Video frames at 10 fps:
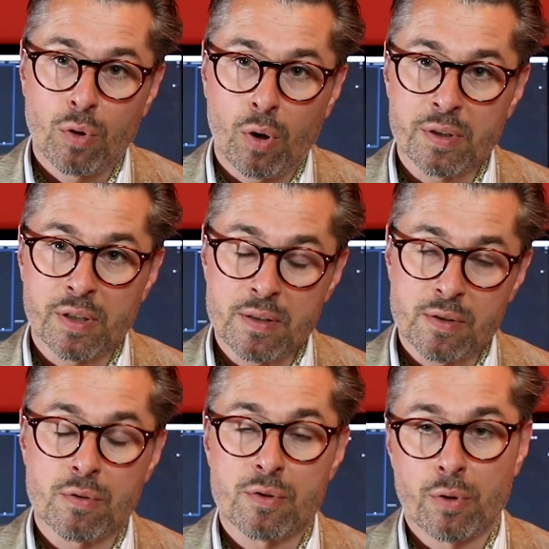content,
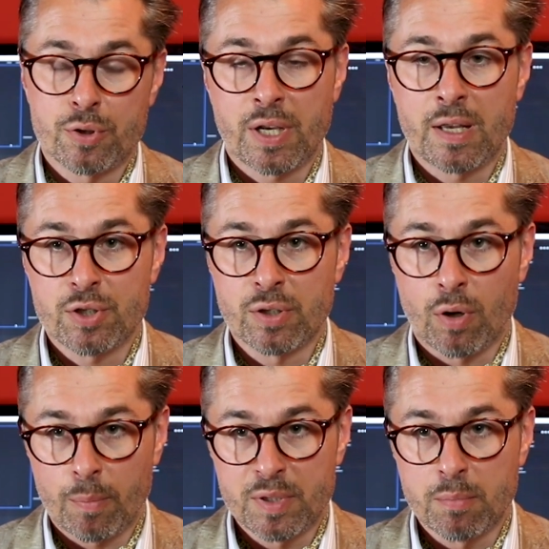so search engine
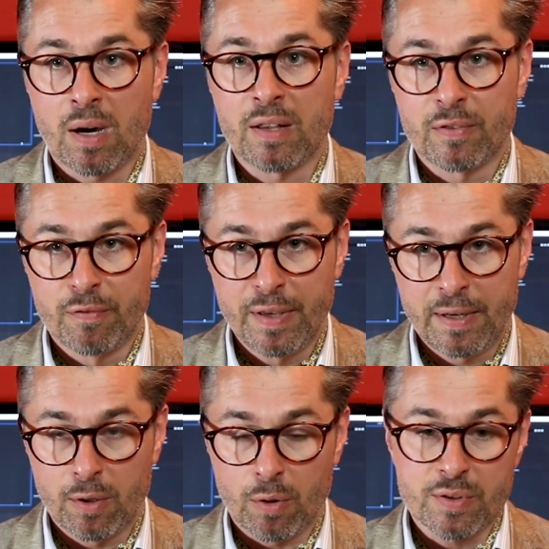optimized
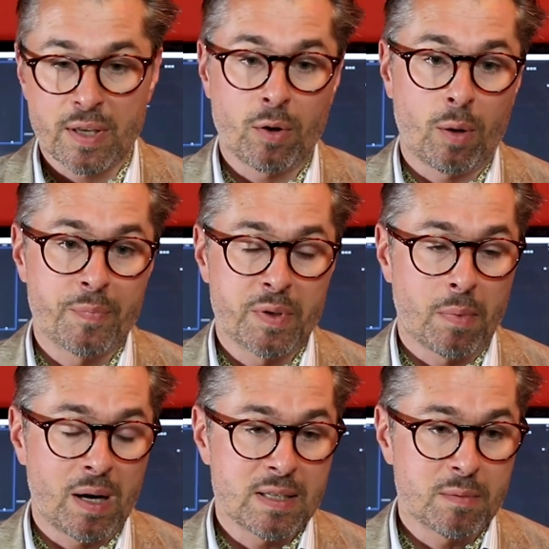videos. And
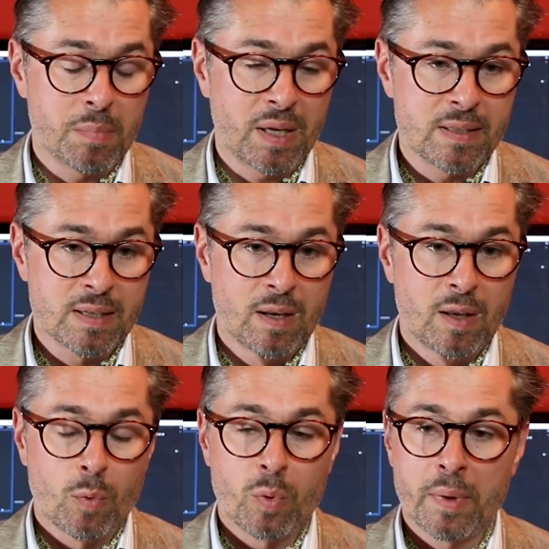optimized means
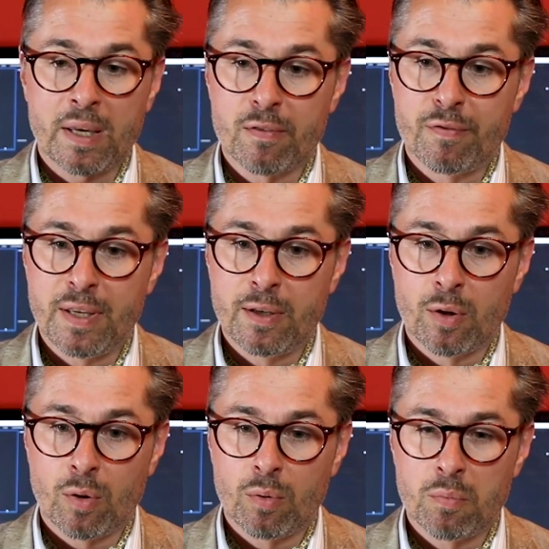we make a
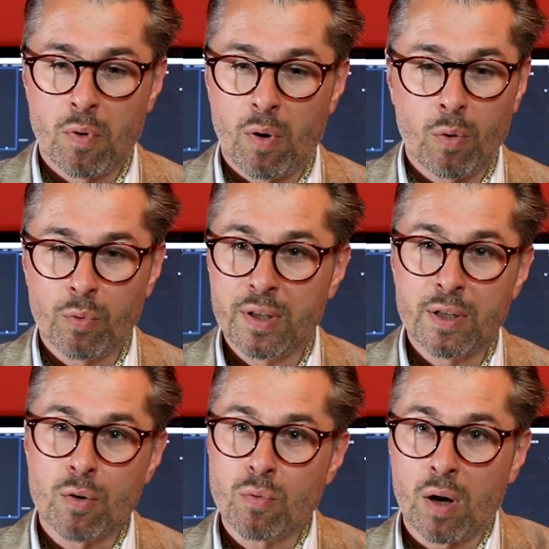video only
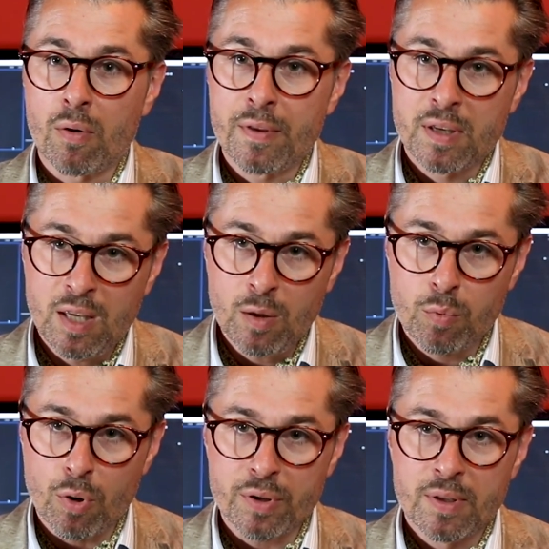around the
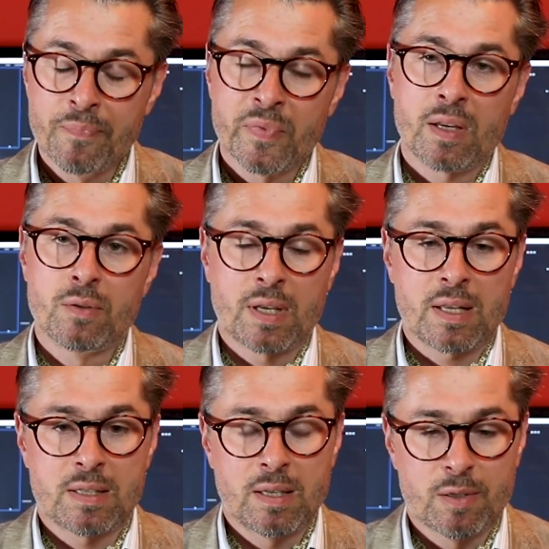keyword. And you can
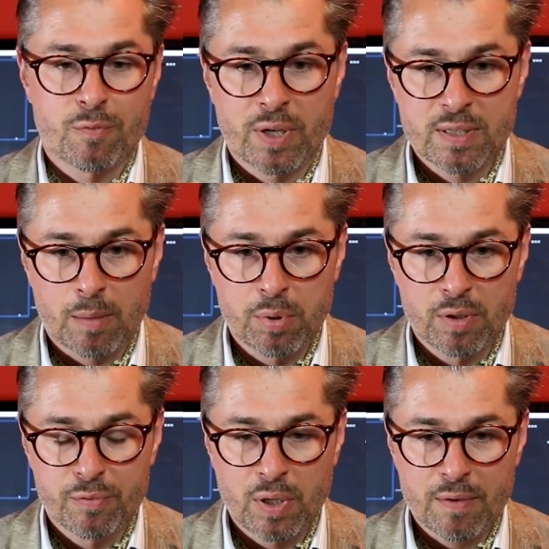see this, for example,
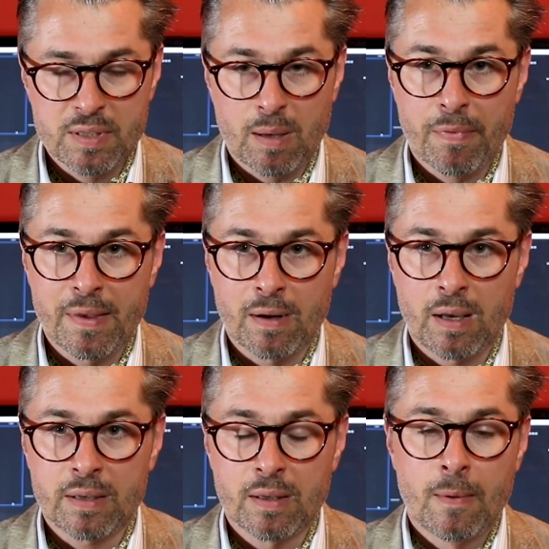if you have something
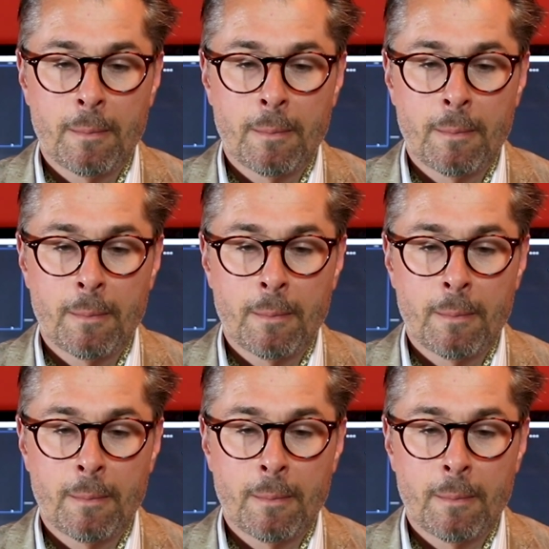like